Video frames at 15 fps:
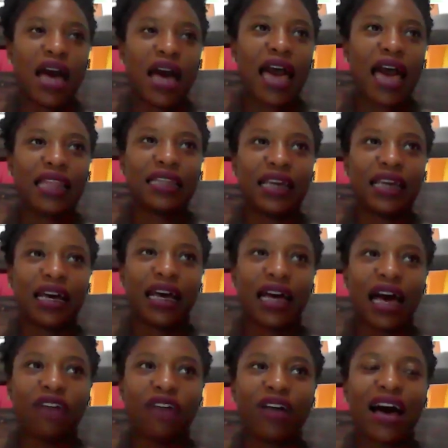And
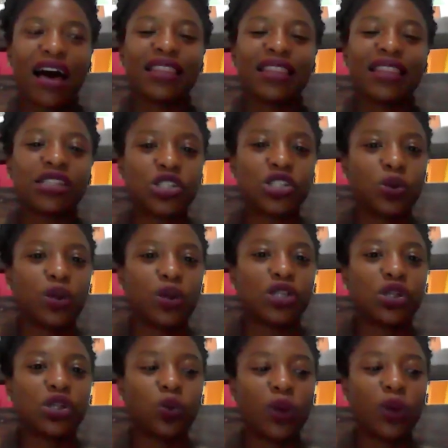I've had that
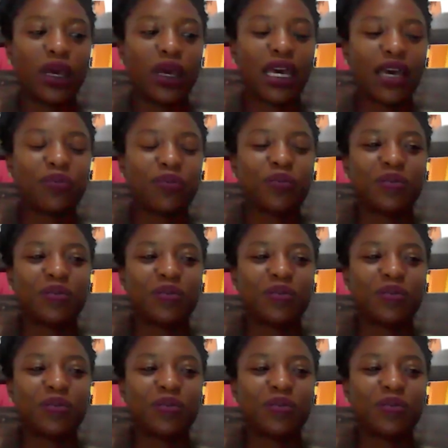situation where